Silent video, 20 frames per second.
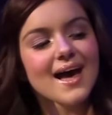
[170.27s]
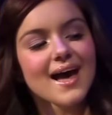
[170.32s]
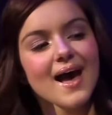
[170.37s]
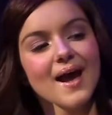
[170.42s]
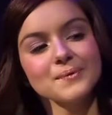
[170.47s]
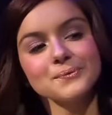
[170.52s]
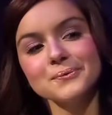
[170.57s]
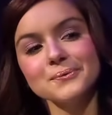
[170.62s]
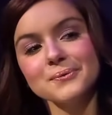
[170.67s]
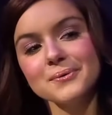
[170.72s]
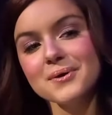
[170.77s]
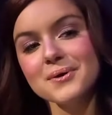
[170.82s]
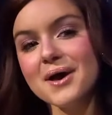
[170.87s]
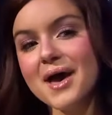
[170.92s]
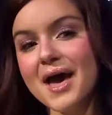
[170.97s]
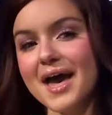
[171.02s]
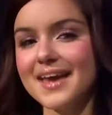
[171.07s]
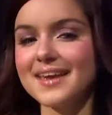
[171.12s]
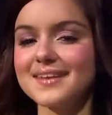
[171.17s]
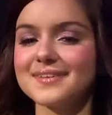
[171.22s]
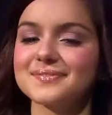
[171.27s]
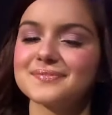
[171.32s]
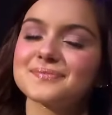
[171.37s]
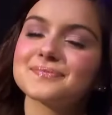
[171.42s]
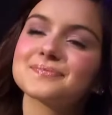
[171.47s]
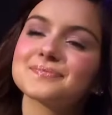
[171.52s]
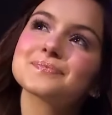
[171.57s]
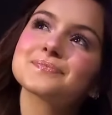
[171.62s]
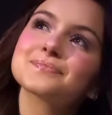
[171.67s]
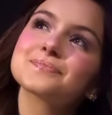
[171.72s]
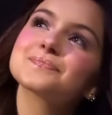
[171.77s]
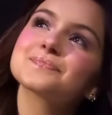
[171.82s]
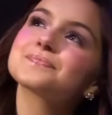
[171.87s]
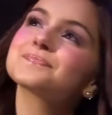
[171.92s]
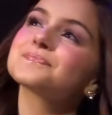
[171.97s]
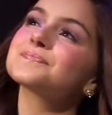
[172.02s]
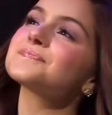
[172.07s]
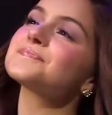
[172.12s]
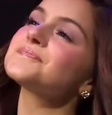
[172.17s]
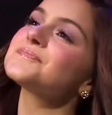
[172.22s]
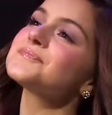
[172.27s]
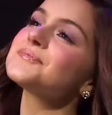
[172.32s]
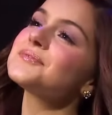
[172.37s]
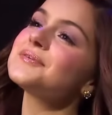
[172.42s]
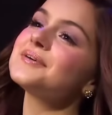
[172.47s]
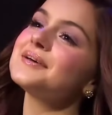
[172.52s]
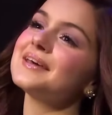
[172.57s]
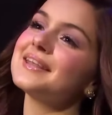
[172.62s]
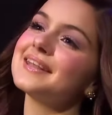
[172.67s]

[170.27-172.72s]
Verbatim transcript: her active role in the Disney universe.